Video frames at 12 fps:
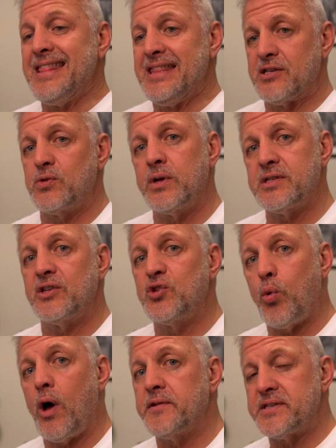This was the
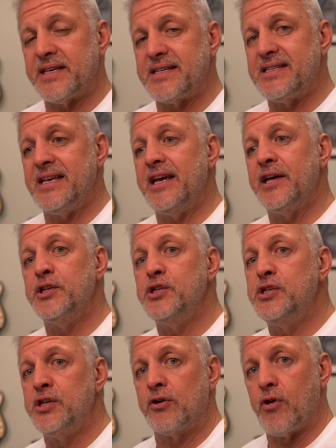1260
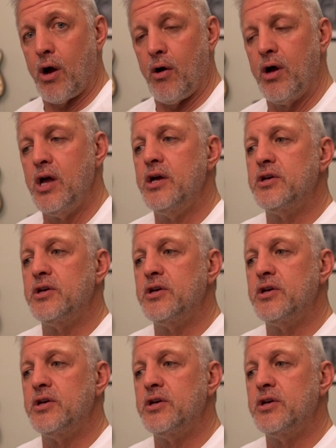Enduro.